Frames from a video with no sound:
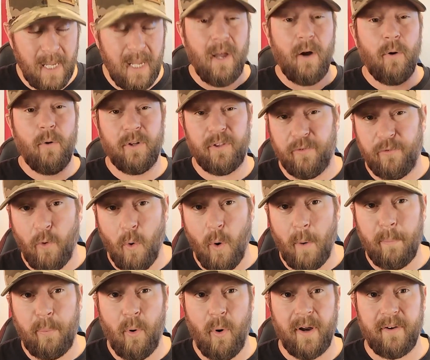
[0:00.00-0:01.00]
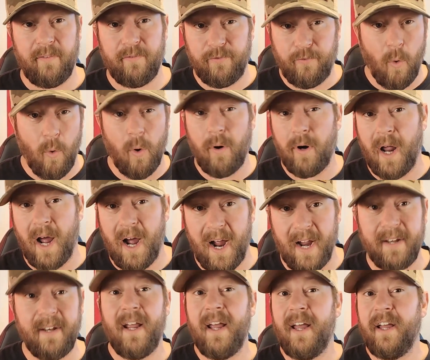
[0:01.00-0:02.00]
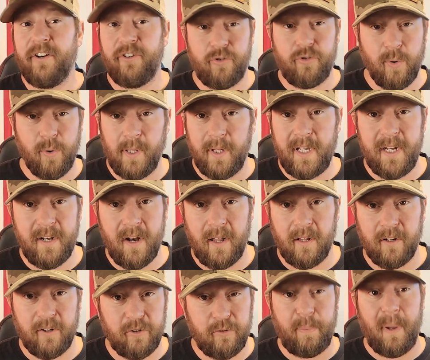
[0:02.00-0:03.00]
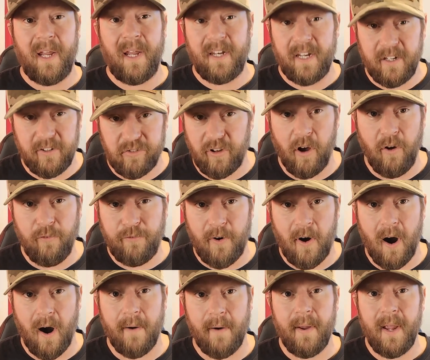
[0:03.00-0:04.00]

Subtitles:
with a $4.49 trillion spending so far